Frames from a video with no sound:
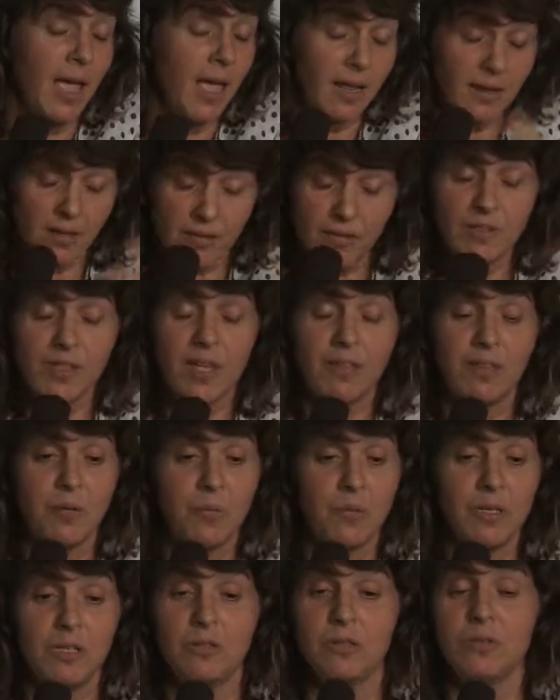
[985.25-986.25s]
Another thing that
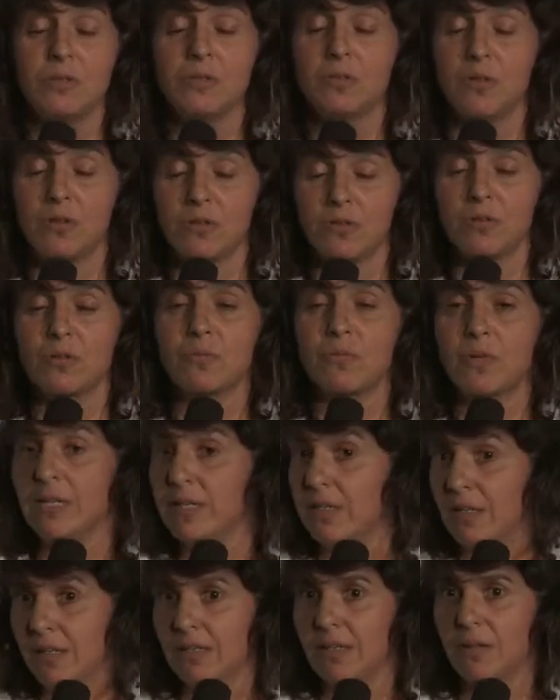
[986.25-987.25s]
we do is also
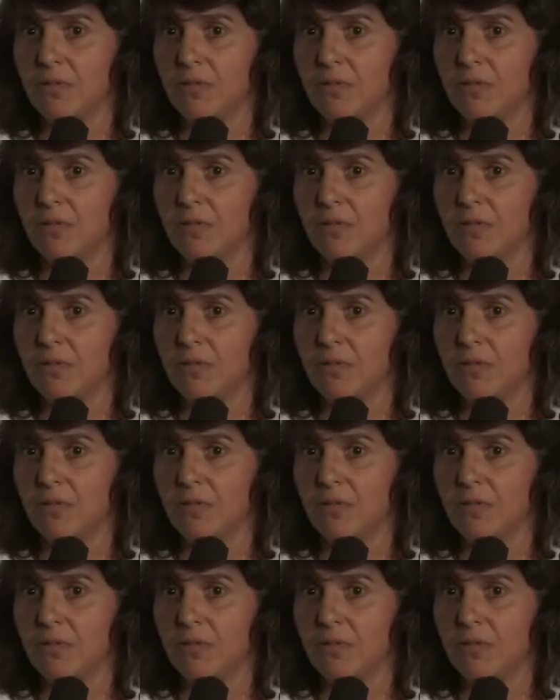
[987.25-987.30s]
reading.